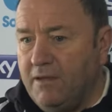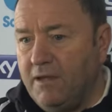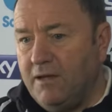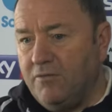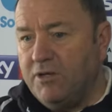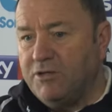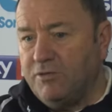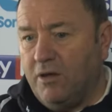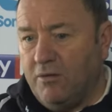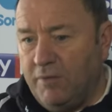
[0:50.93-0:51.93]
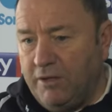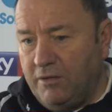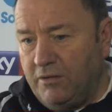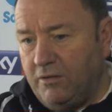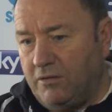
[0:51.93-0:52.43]
Yeah, there is. I
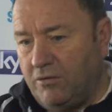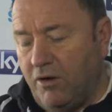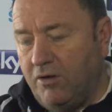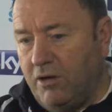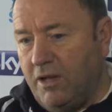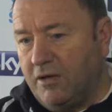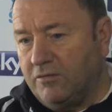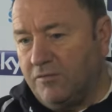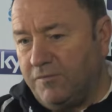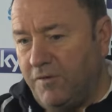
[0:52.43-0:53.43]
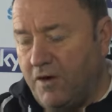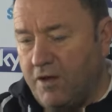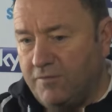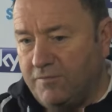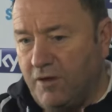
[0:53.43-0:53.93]
mean, you're only allowed
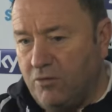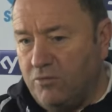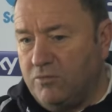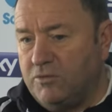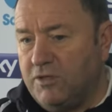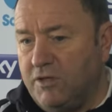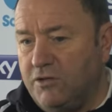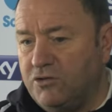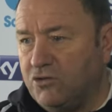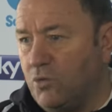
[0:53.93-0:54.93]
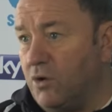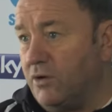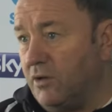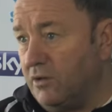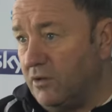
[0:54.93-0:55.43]
five loans in your
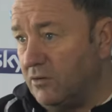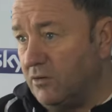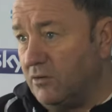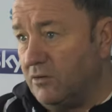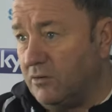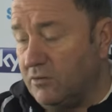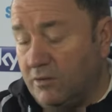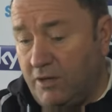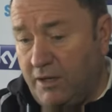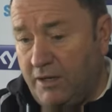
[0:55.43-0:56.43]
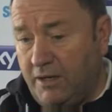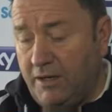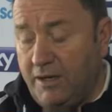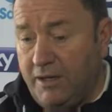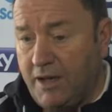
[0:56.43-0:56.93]
squad on, a, on a, any,
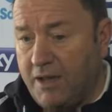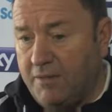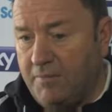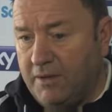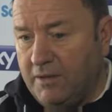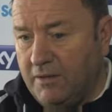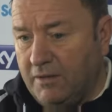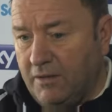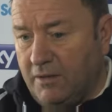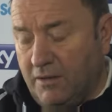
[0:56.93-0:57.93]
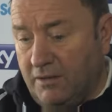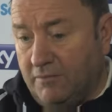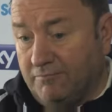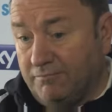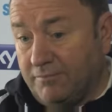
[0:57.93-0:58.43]
in any game.
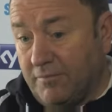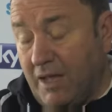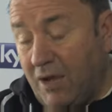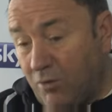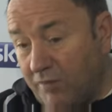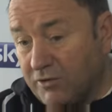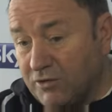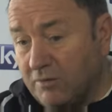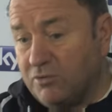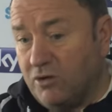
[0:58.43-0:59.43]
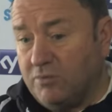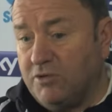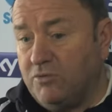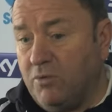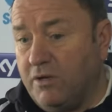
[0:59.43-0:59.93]
Um, however,
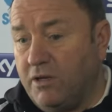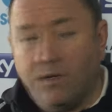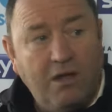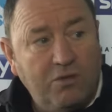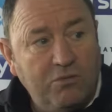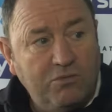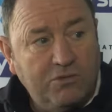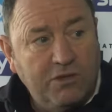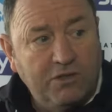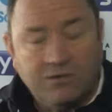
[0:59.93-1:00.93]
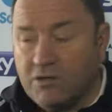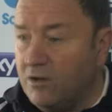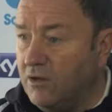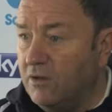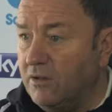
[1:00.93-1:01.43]
sometimes it's one of your loans that
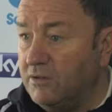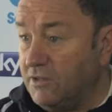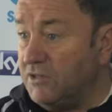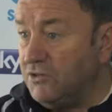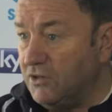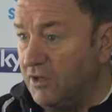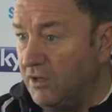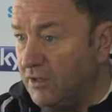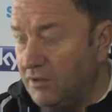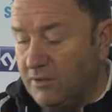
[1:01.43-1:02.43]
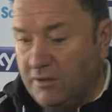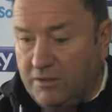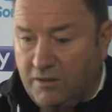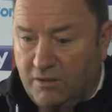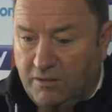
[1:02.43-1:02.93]
uh, is injured,
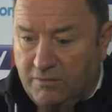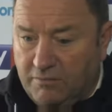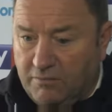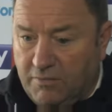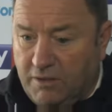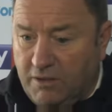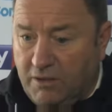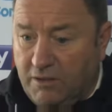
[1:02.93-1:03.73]
um,